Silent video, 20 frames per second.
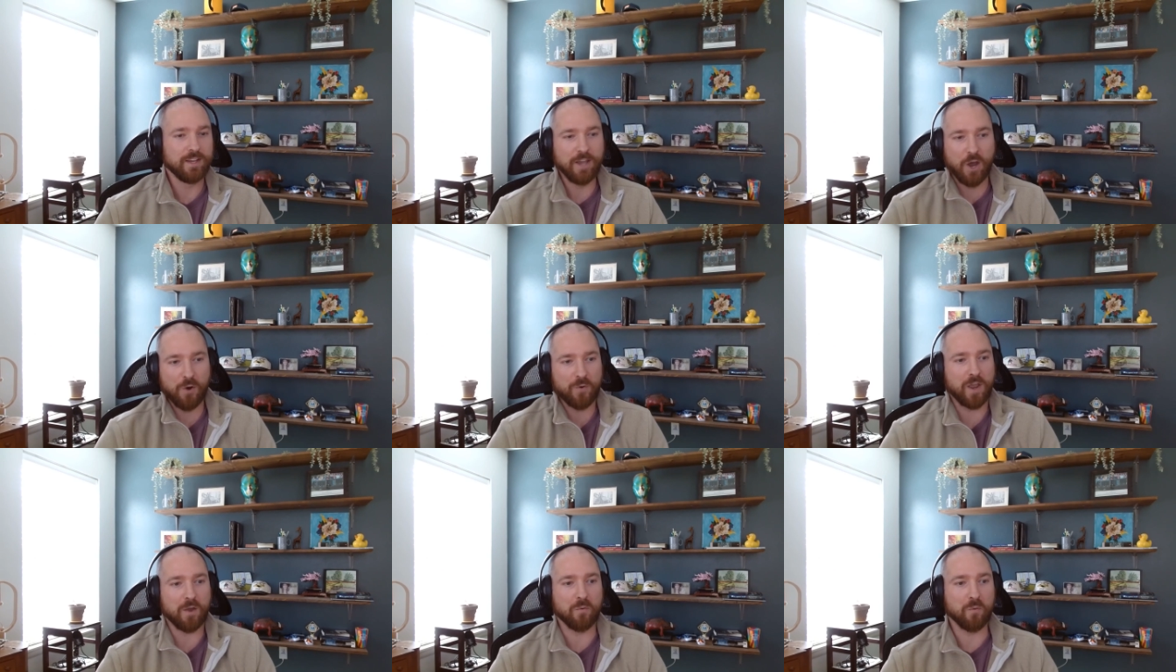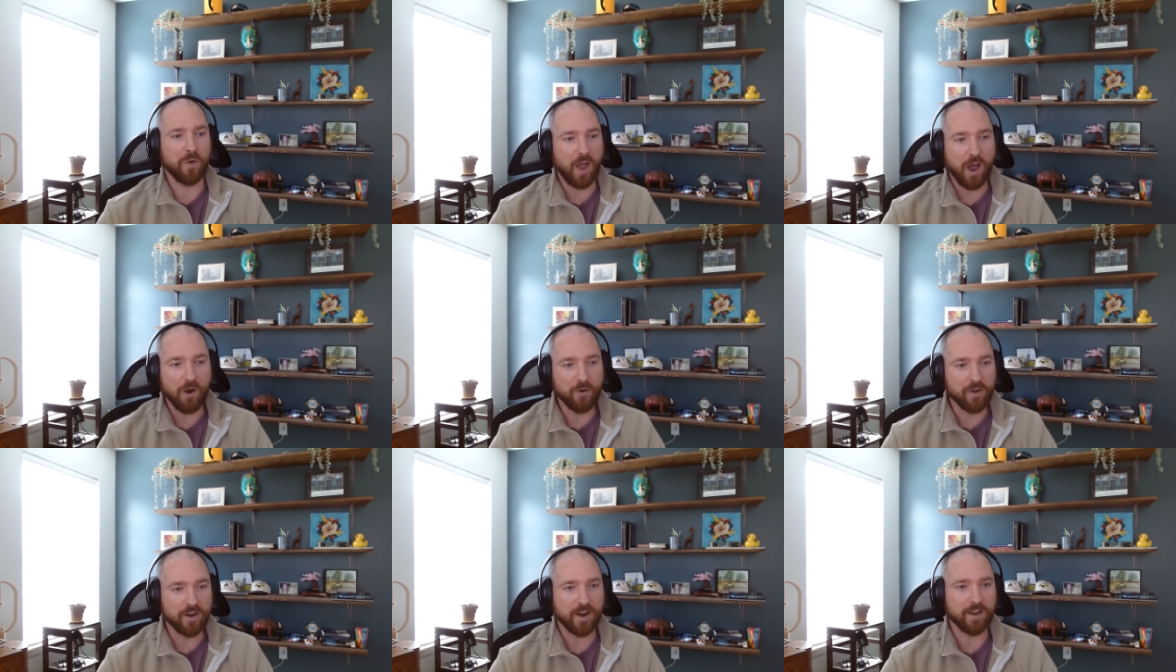okay,
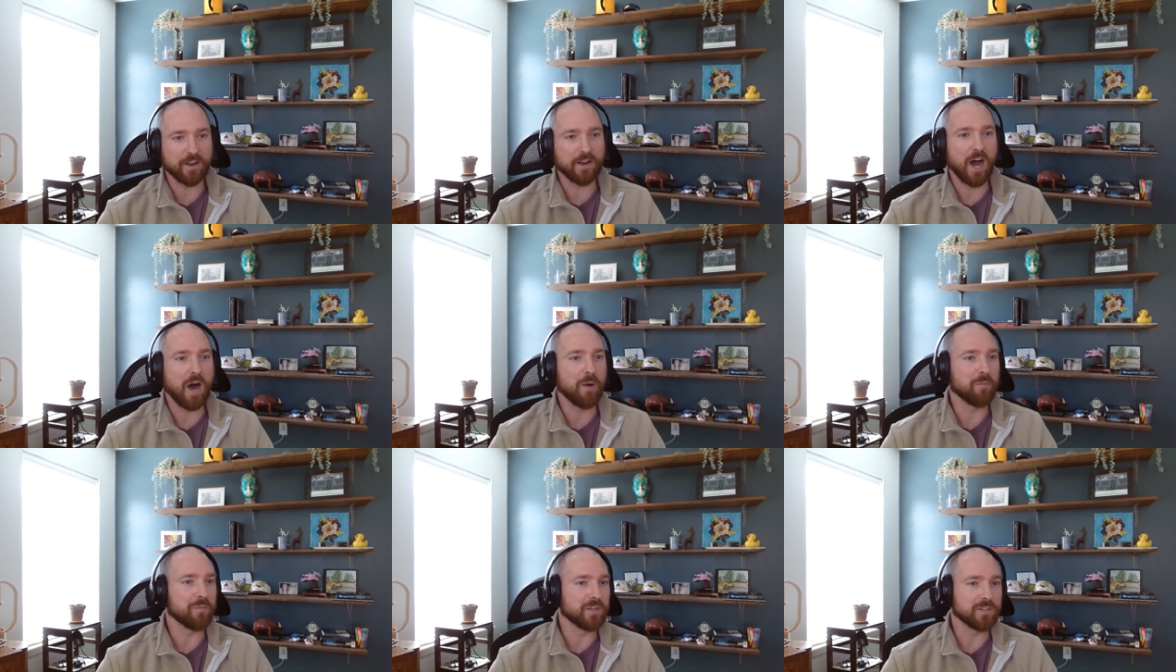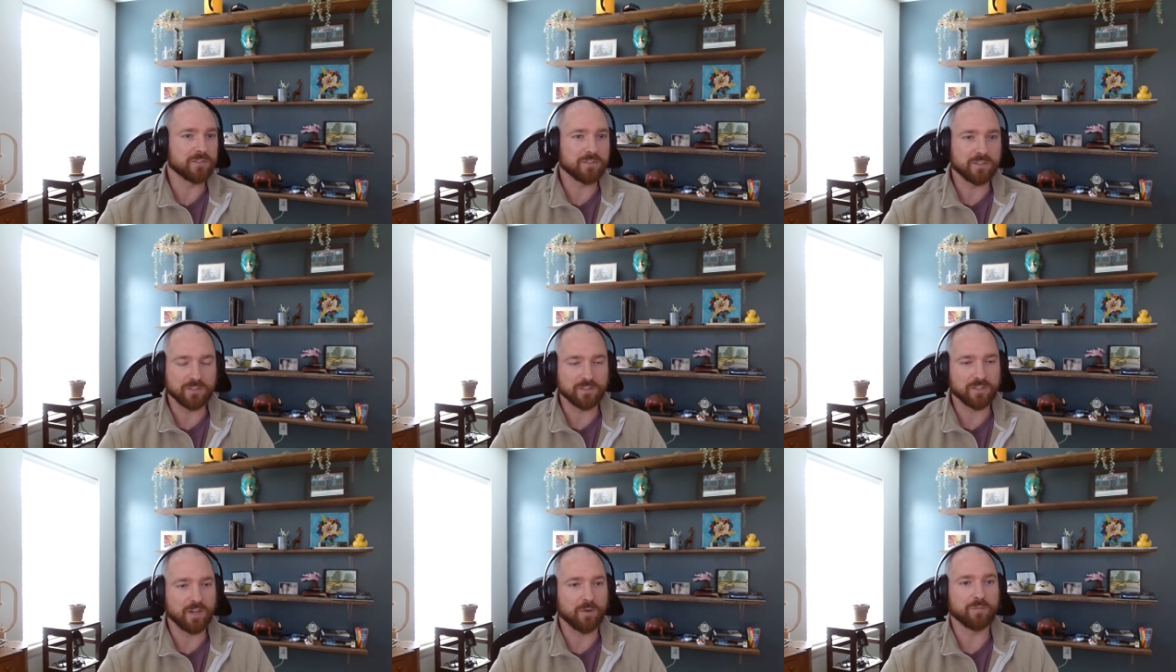how can I comp this
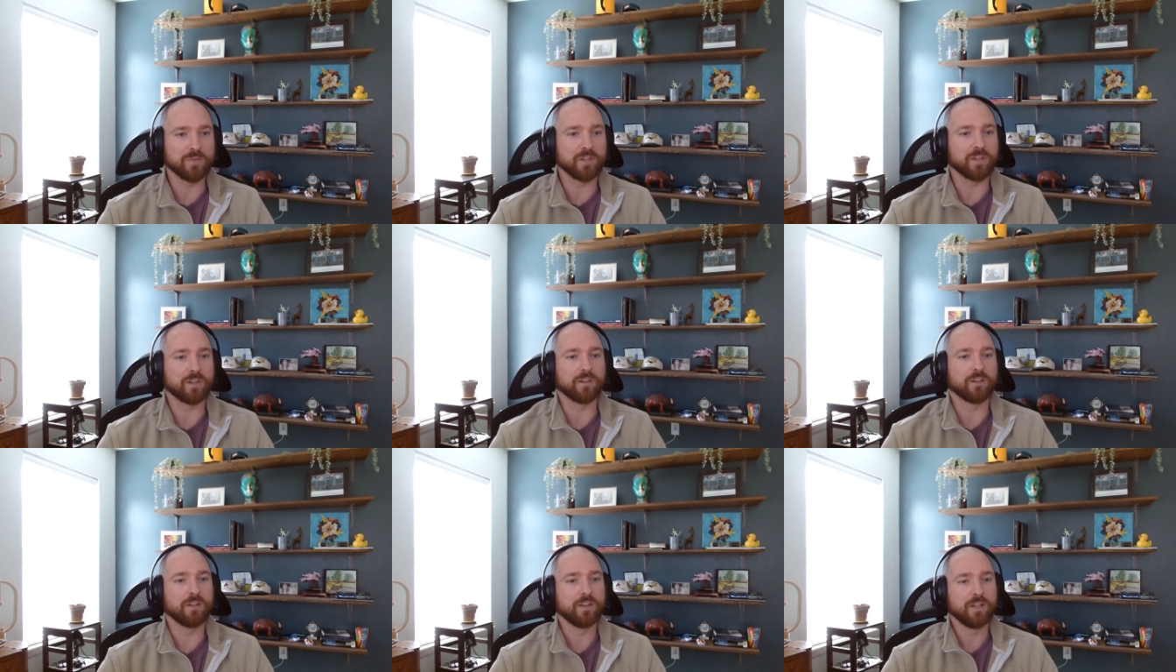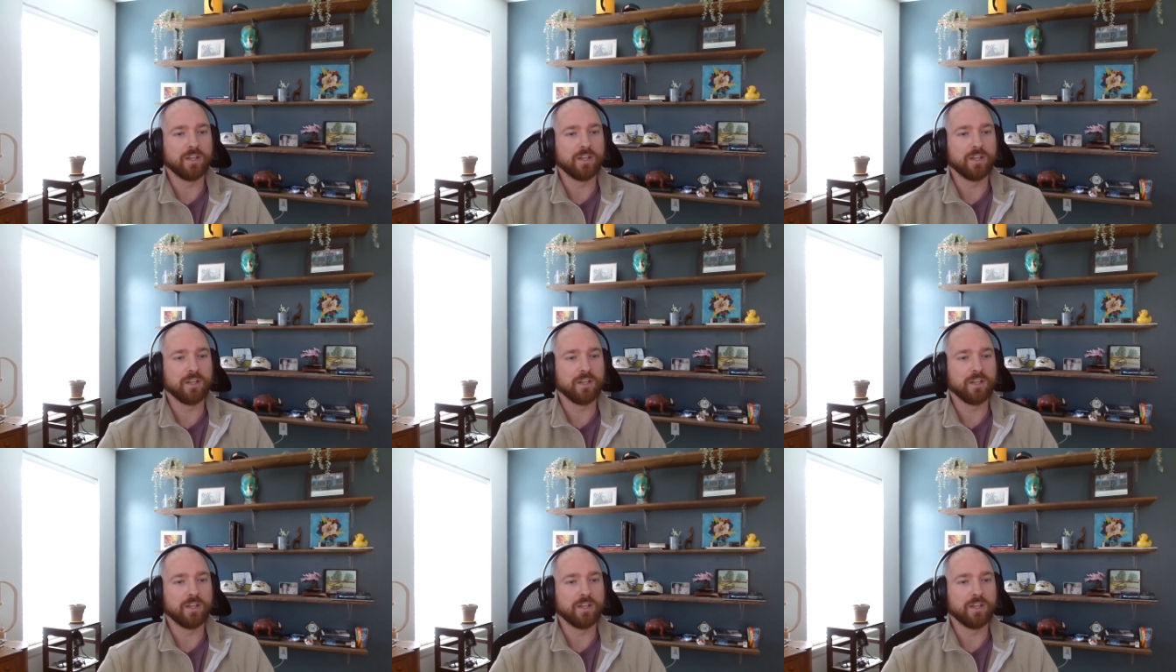to something